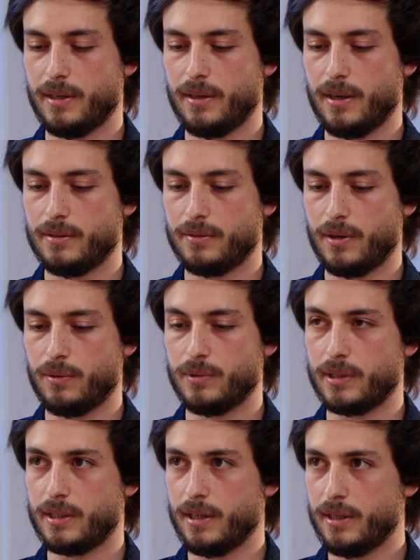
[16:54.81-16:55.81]
head around
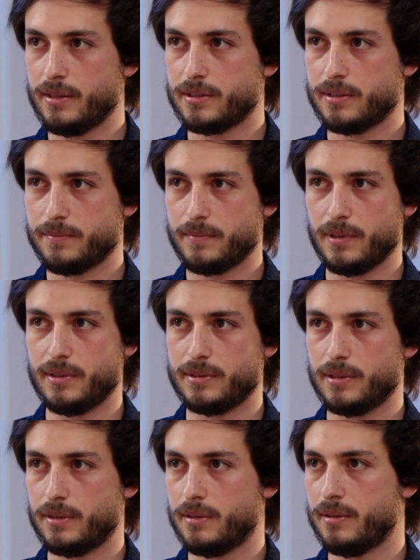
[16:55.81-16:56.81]
the case, is
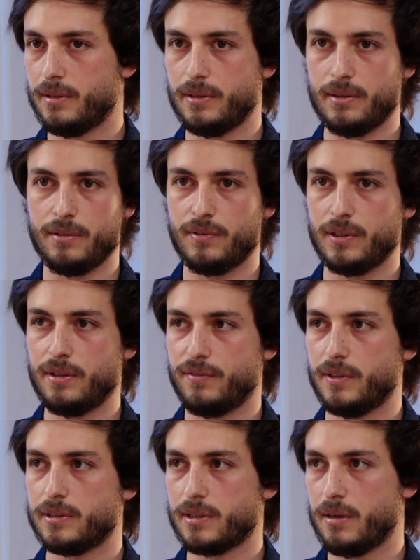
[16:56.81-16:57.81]
it even if
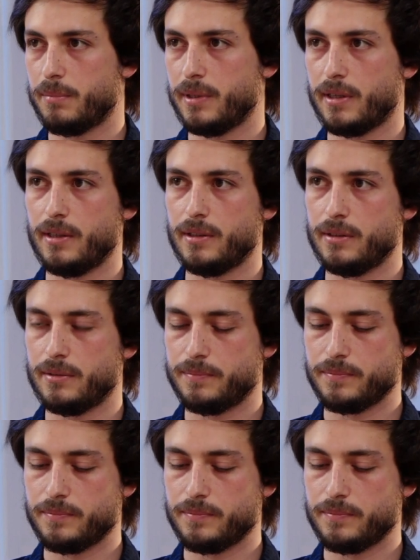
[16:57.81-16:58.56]
it's complicated